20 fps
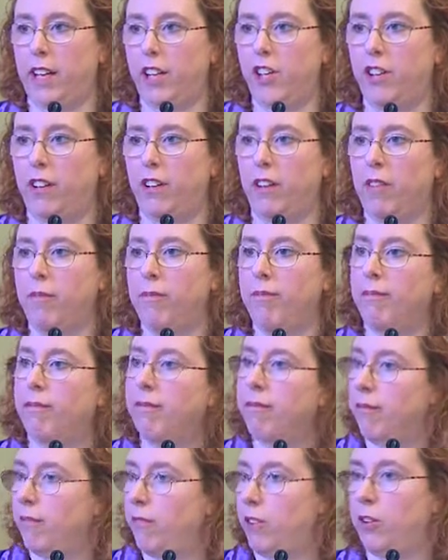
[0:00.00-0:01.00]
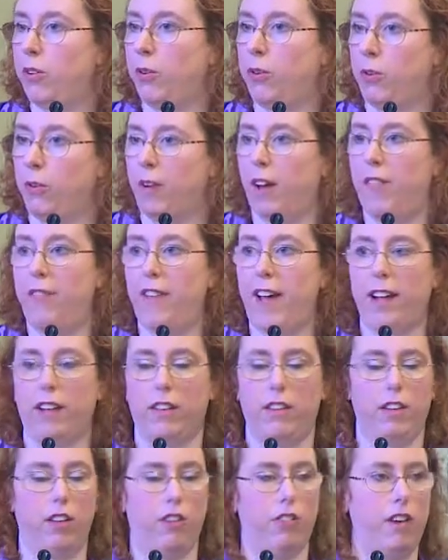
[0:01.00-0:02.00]
nation to
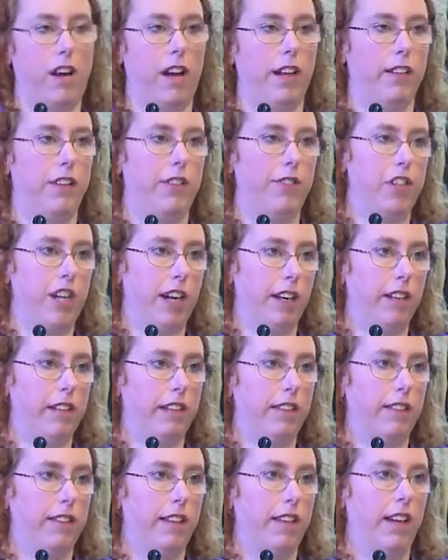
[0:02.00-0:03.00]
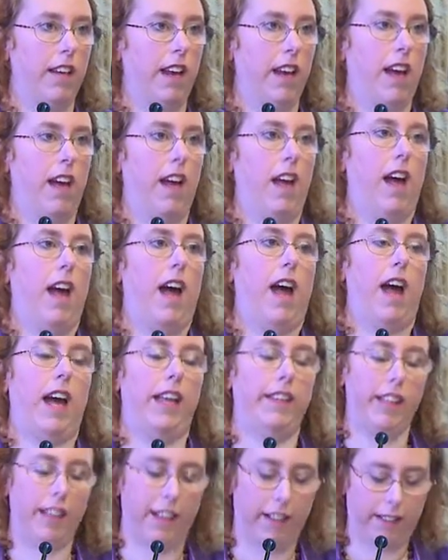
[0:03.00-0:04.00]
affect those kinds of changes.
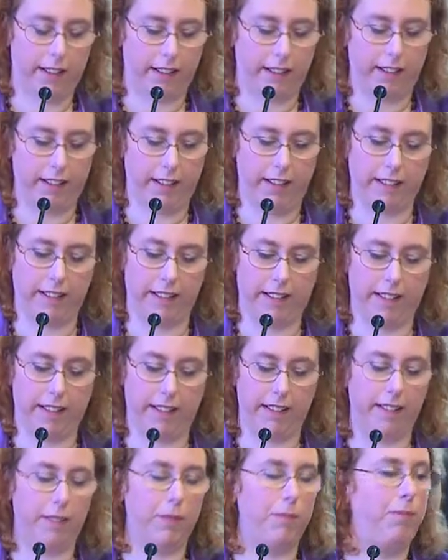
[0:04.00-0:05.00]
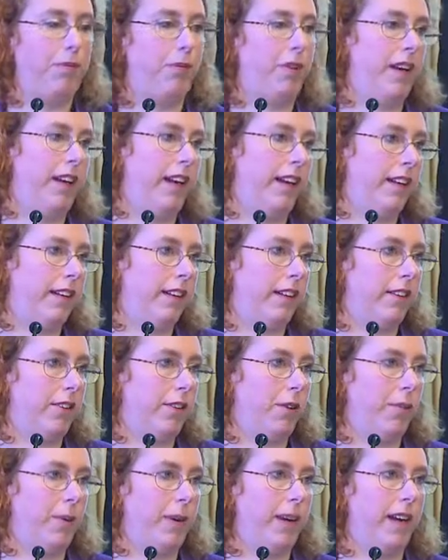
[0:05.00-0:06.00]
And the ESRC said, this is a brilliant
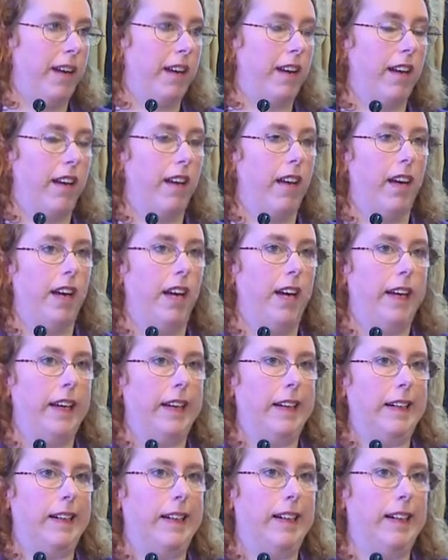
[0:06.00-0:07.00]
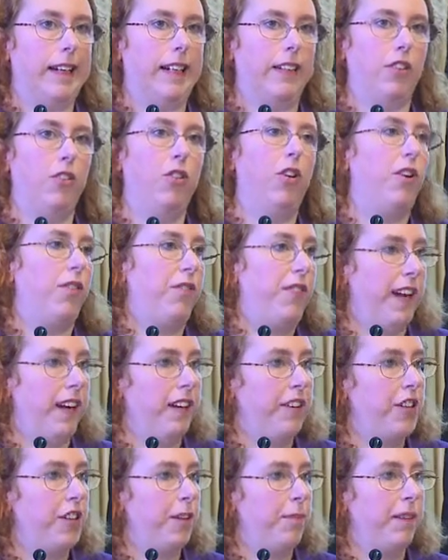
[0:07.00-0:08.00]
topic. It's not a
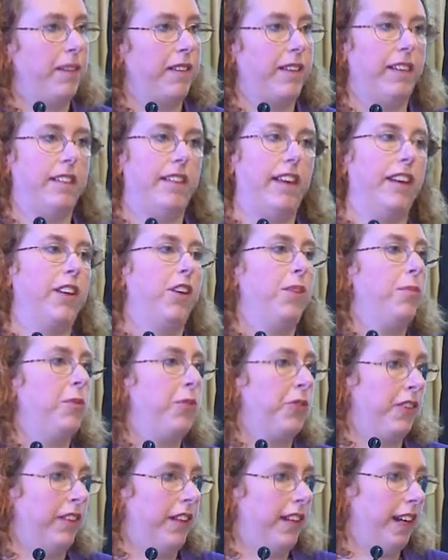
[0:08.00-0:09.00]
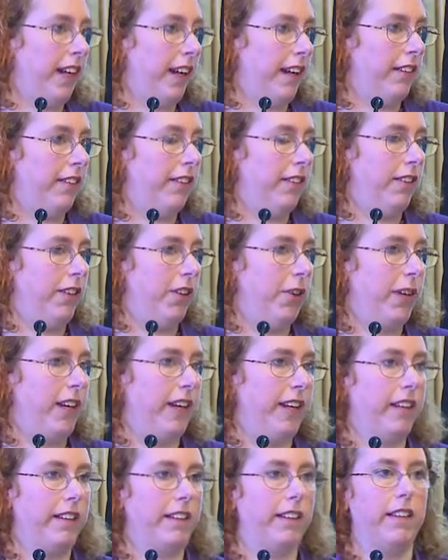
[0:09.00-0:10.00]
fellowship. It's going to take you more than a year to do
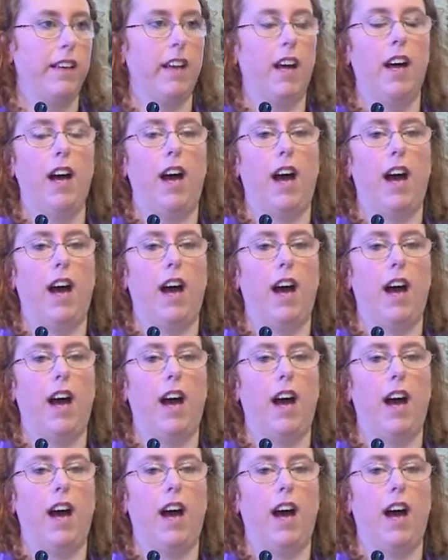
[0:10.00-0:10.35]
it.